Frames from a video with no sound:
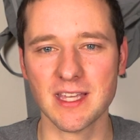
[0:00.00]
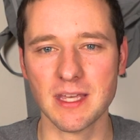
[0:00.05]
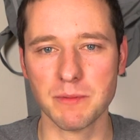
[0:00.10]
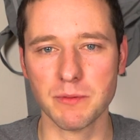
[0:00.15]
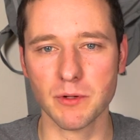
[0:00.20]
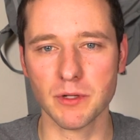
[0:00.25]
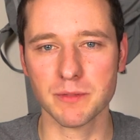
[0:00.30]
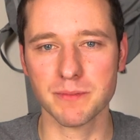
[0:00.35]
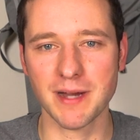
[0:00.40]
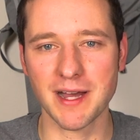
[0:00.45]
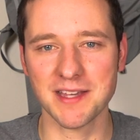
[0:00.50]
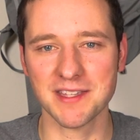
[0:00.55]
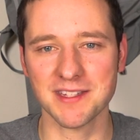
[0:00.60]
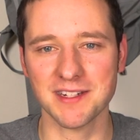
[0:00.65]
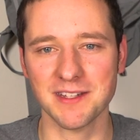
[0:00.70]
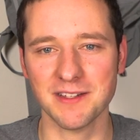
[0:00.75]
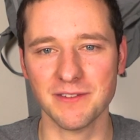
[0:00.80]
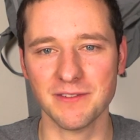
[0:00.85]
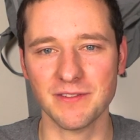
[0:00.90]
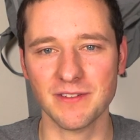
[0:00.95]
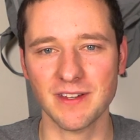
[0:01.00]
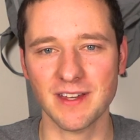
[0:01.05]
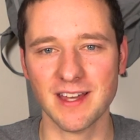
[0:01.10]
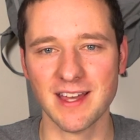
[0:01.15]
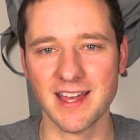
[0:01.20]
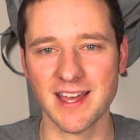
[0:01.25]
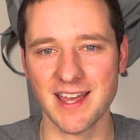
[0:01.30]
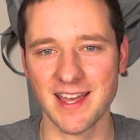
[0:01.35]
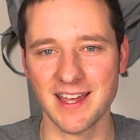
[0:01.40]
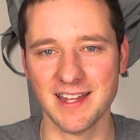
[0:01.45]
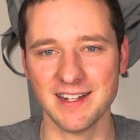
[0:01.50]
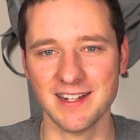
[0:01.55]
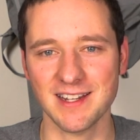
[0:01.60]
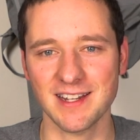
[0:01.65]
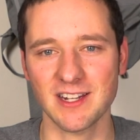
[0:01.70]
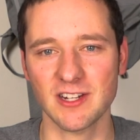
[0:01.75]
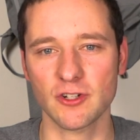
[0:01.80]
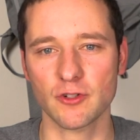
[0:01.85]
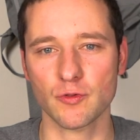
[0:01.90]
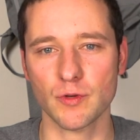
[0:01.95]
Keep yours positive and
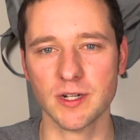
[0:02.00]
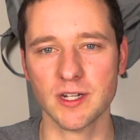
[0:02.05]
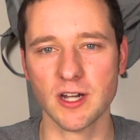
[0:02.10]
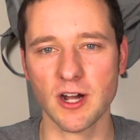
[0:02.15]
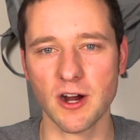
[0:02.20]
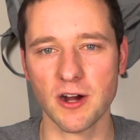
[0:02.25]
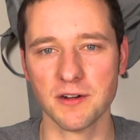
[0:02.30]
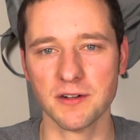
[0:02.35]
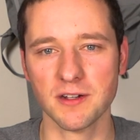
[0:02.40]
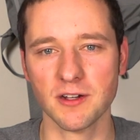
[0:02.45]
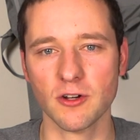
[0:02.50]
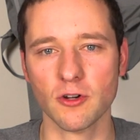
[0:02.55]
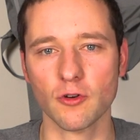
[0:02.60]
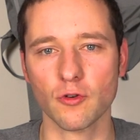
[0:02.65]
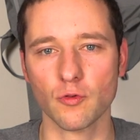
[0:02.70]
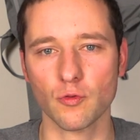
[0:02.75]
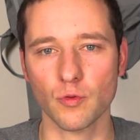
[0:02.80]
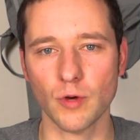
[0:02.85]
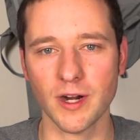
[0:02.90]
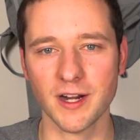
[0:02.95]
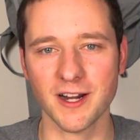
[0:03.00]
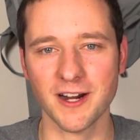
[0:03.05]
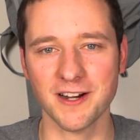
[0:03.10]
drink hard, ruck